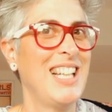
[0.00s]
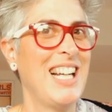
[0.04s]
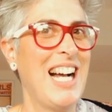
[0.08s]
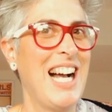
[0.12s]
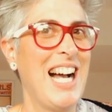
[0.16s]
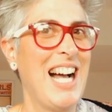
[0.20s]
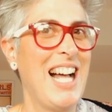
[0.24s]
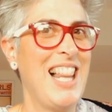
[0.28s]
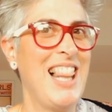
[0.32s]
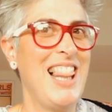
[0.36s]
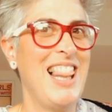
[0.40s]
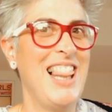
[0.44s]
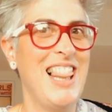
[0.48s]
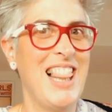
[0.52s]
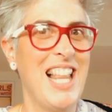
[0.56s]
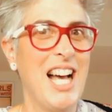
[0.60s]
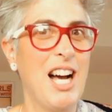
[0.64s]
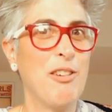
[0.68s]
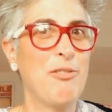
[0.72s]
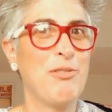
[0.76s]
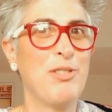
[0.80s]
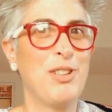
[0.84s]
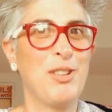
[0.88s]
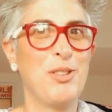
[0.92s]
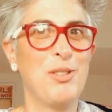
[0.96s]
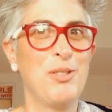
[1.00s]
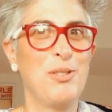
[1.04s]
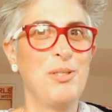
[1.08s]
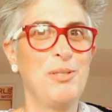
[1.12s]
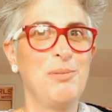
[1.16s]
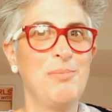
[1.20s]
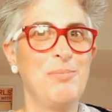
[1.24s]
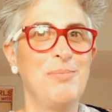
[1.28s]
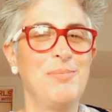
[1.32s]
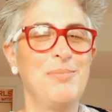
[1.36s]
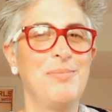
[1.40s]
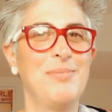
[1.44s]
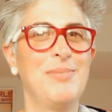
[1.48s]
I love you
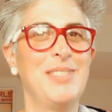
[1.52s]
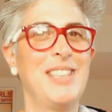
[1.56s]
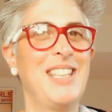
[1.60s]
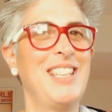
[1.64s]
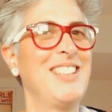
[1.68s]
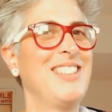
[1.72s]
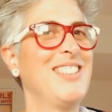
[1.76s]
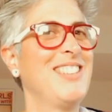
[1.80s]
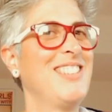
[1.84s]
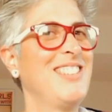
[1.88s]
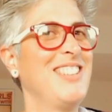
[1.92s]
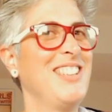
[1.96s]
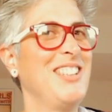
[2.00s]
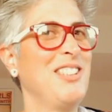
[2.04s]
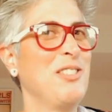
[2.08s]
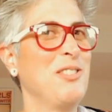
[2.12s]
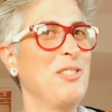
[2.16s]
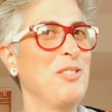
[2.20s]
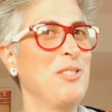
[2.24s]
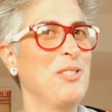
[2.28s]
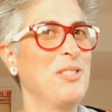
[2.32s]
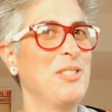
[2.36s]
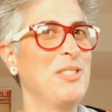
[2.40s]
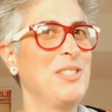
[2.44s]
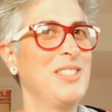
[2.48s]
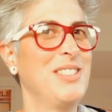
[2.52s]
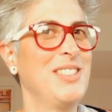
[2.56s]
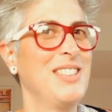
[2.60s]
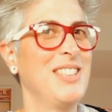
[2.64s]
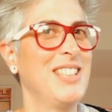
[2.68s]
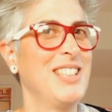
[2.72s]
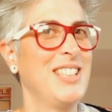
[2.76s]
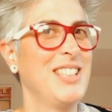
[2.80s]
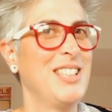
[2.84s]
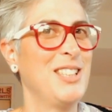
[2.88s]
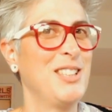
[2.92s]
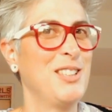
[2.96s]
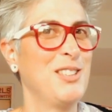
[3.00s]
and see you
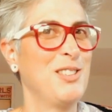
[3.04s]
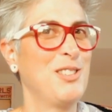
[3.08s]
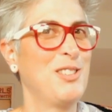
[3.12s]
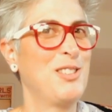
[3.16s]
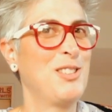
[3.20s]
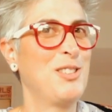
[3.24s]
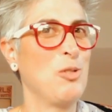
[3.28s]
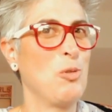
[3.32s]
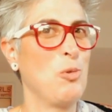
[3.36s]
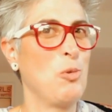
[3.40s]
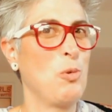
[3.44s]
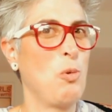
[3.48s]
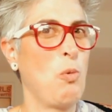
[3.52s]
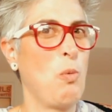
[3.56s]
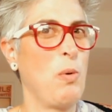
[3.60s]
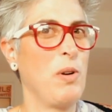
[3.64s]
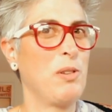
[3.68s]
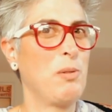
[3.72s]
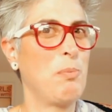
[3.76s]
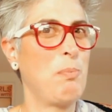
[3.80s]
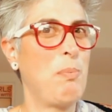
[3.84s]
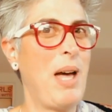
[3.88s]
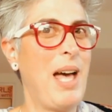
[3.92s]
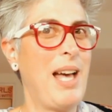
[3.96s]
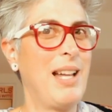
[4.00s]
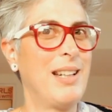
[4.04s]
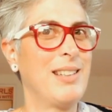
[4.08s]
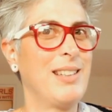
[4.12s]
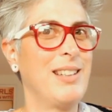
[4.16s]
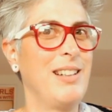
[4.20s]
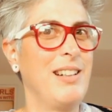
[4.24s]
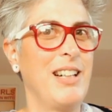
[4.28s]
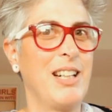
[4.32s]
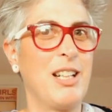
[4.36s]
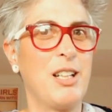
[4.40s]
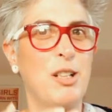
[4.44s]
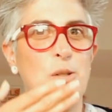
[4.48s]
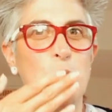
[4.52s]
soon with
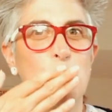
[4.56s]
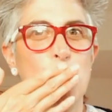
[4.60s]
Patrick.